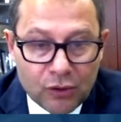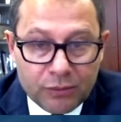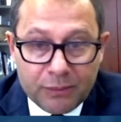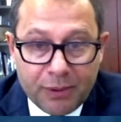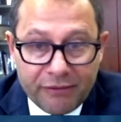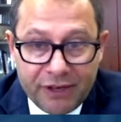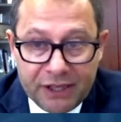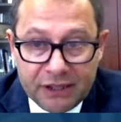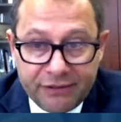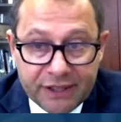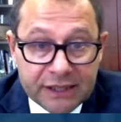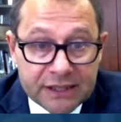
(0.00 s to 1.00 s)

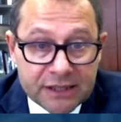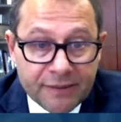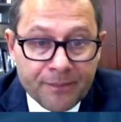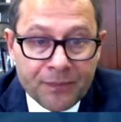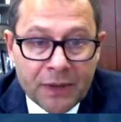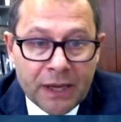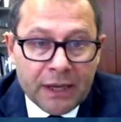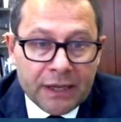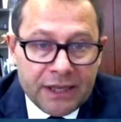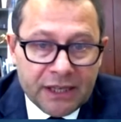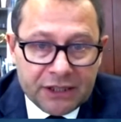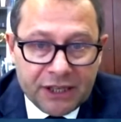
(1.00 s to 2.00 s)
understand
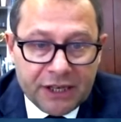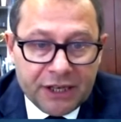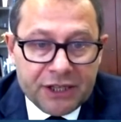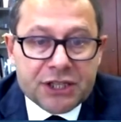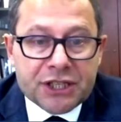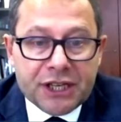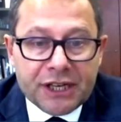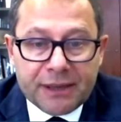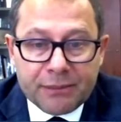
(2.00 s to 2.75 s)
which way to go.